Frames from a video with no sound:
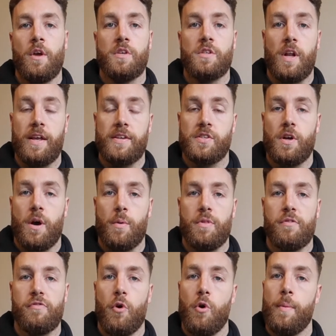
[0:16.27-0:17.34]
So let's start with
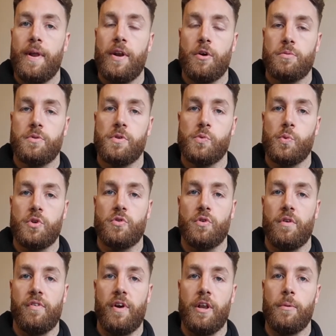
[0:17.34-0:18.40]
the 4 main options which
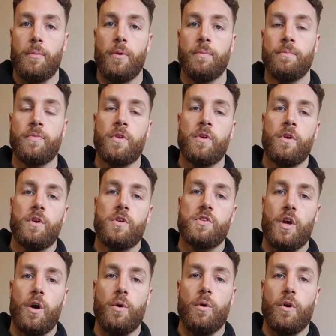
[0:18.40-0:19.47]
are available.
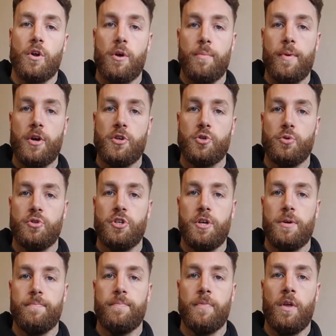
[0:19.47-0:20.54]
So a commercial
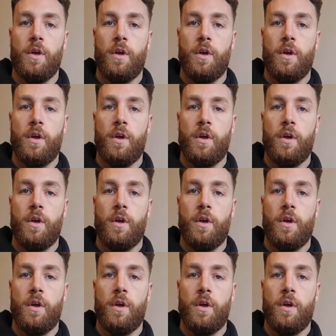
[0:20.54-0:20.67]
gym,